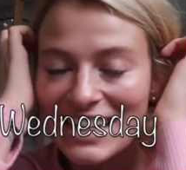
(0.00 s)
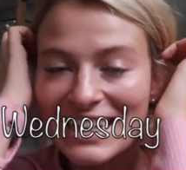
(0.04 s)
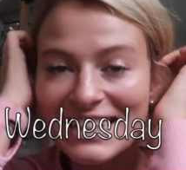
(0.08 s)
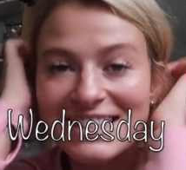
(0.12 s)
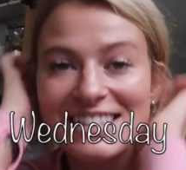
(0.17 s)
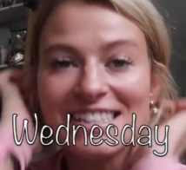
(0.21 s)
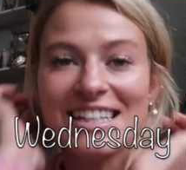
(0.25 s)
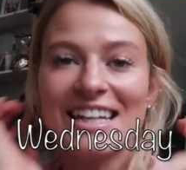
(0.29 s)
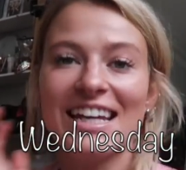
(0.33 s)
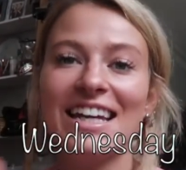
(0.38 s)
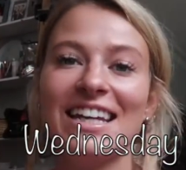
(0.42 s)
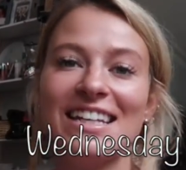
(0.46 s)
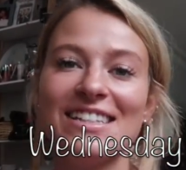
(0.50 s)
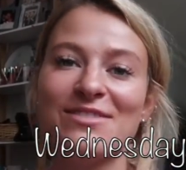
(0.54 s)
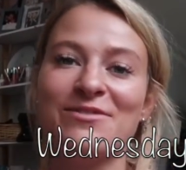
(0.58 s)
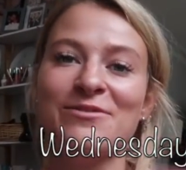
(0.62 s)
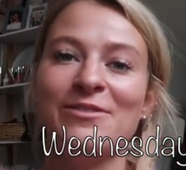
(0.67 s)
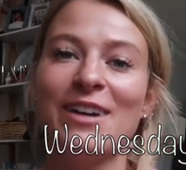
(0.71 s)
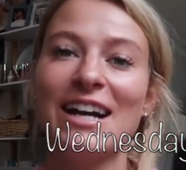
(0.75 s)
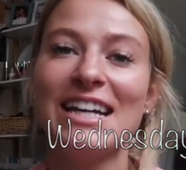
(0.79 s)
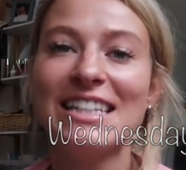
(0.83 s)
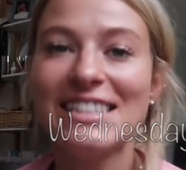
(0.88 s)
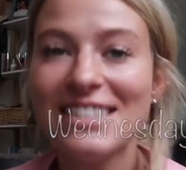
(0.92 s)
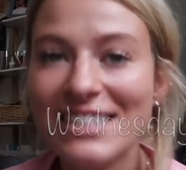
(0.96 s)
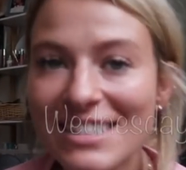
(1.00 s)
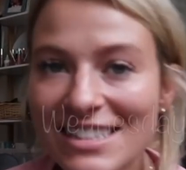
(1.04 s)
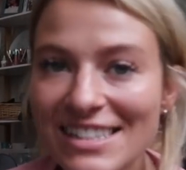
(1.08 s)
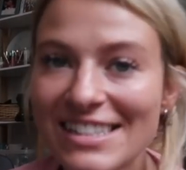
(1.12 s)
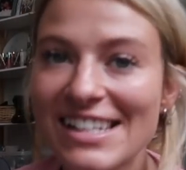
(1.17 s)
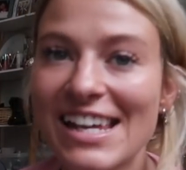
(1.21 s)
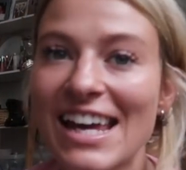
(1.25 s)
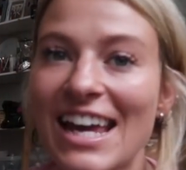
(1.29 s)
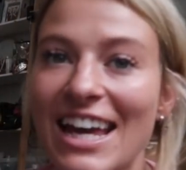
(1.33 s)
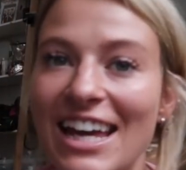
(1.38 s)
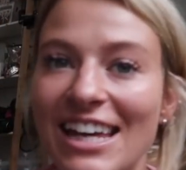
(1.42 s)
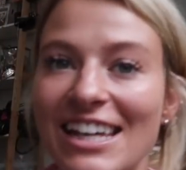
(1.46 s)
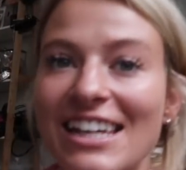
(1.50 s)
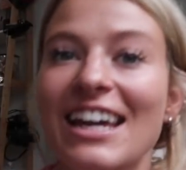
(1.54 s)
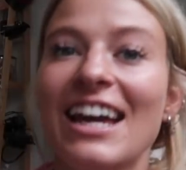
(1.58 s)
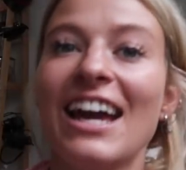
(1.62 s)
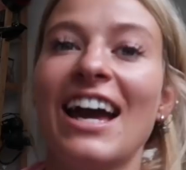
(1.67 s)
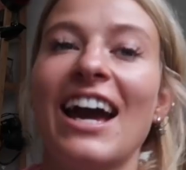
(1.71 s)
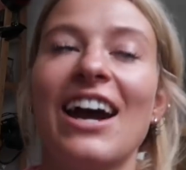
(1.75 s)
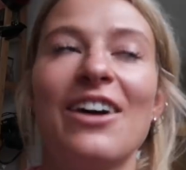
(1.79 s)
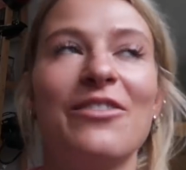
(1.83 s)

It is Wednesday